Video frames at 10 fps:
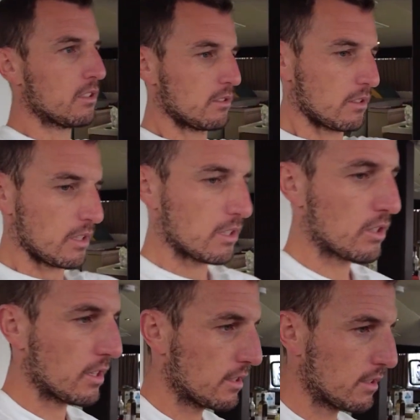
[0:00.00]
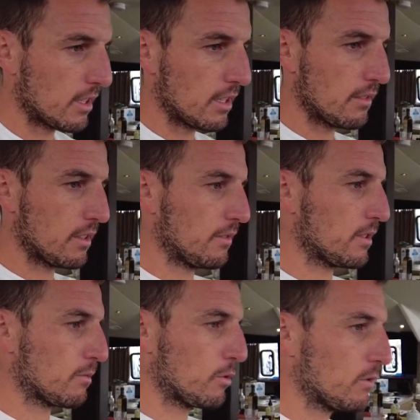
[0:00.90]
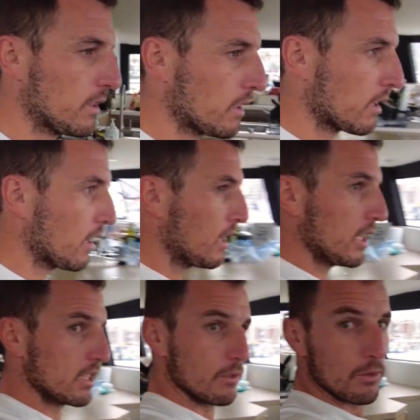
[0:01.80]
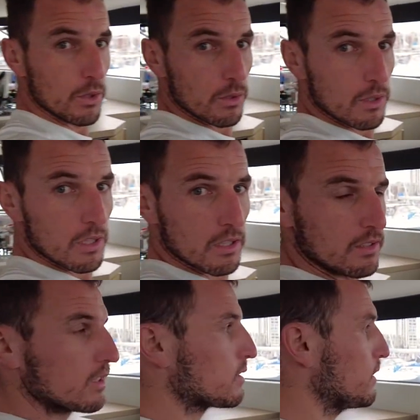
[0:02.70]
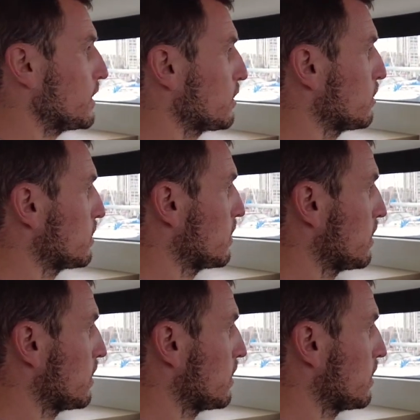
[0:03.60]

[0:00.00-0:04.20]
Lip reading: so you can actually see it even if it's moving. The view, see, it's very good.